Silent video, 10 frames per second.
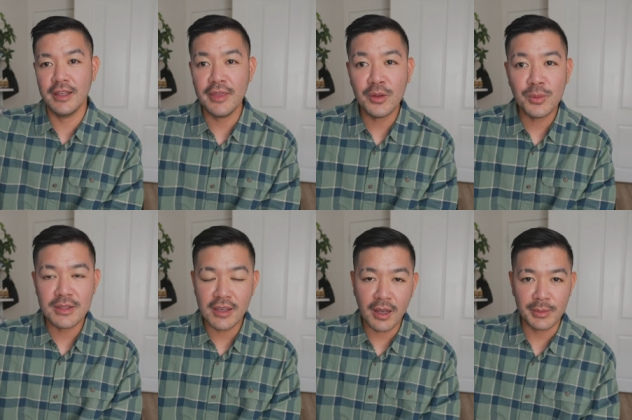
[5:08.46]
And the
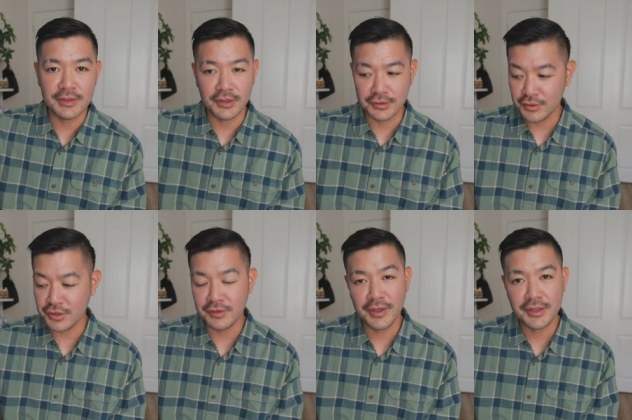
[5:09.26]
wood top is also
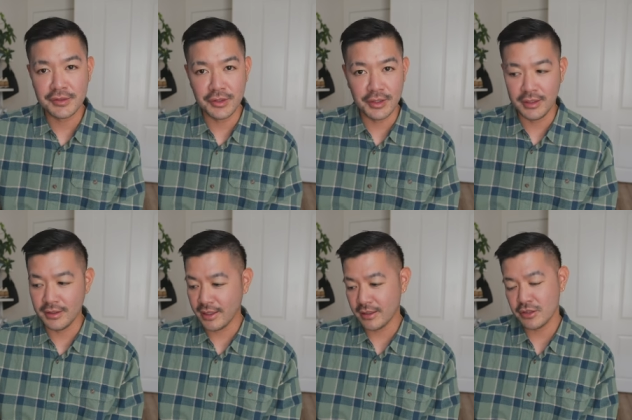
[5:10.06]
just very sturdy,
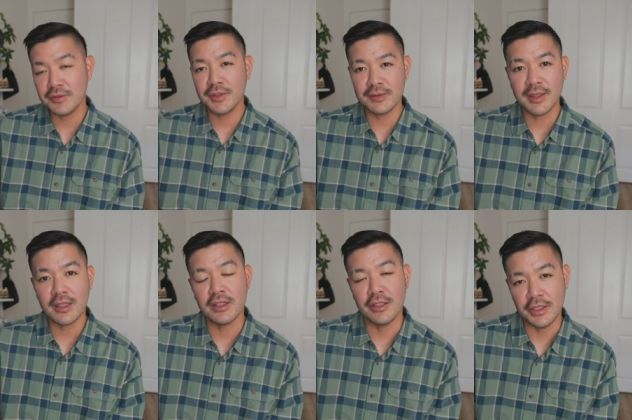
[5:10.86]
like it just feels
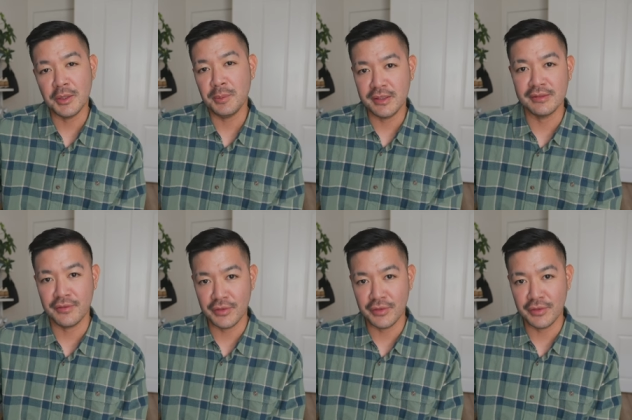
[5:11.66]
like a good piece of